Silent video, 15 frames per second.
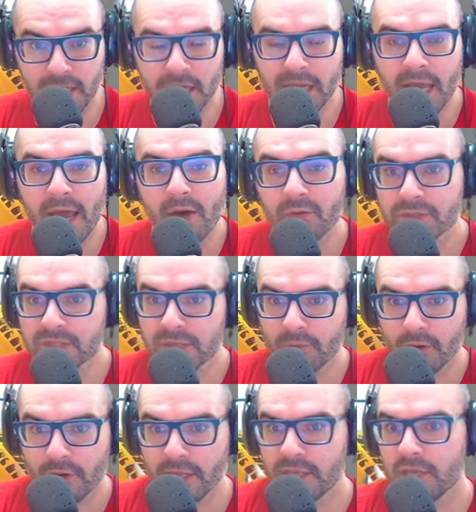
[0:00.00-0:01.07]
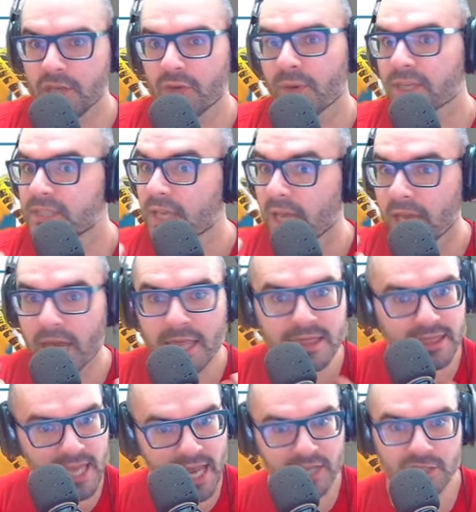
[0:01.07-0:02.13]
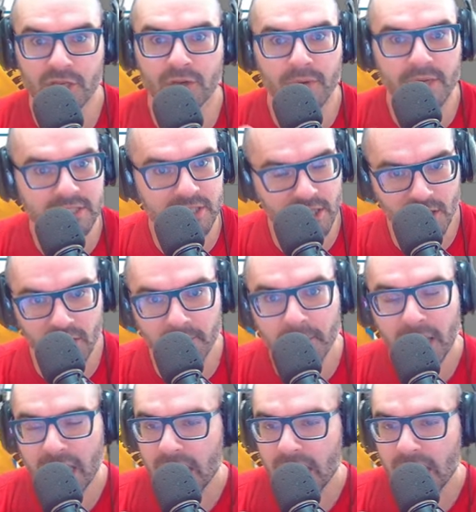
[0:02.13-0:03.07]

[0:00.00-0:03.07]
account somewhere in the USA and that generates income.